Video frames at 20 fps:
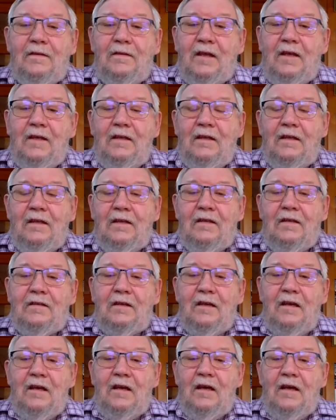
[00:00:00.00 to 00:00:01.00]
thing that
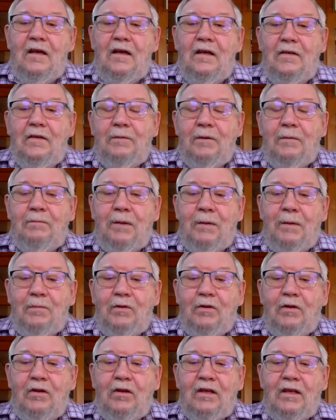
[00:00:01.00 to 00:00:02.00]
uh, has been
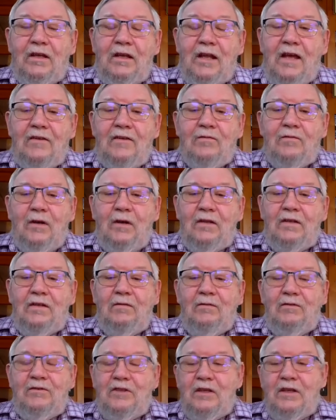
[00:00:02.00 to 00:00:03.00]
people looking at is
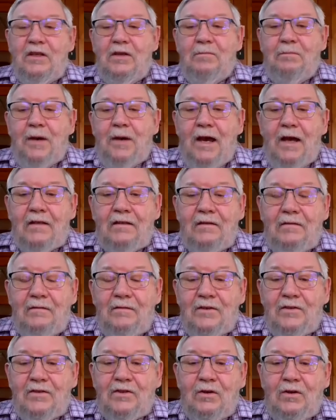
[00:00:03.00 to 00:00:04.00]
what was the impact
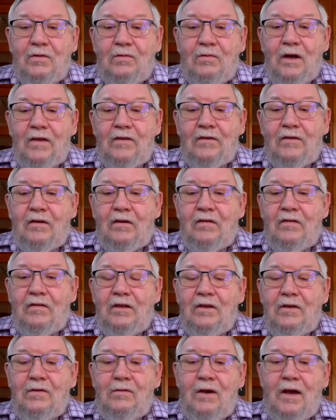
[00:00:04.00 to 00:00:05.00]
of this cold weather in
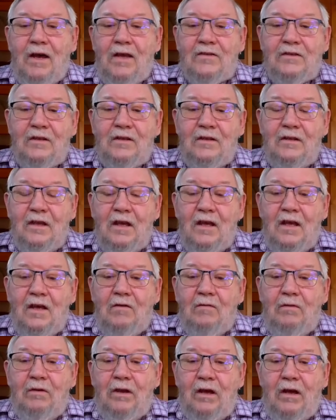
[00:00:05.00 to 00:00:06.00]
the U.S. and
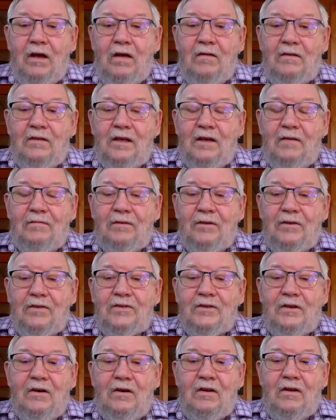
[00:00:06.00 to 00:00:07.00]
we uh, definitely
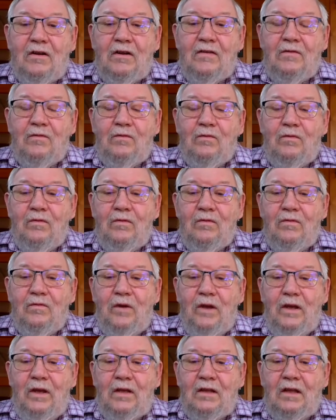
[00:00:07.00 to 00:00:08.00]
saw it on the
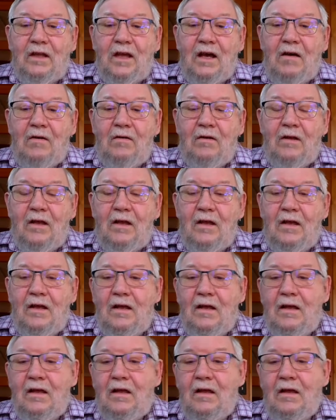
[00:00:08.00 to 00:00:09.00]
weekly out,
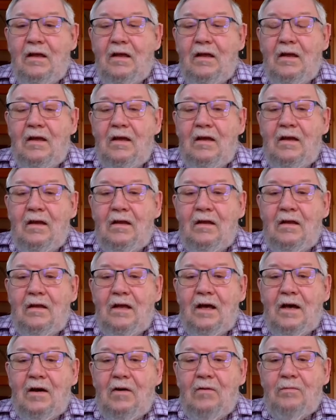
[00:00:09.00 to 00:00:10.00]
uh, uh,
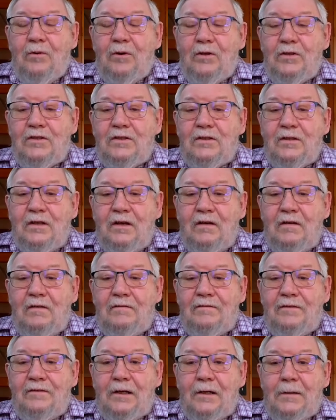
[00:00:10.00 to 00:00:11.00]
outputs
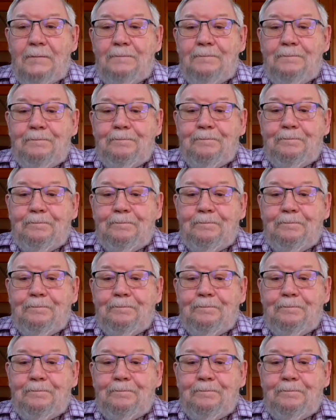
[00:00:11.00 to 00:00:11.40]
of uh,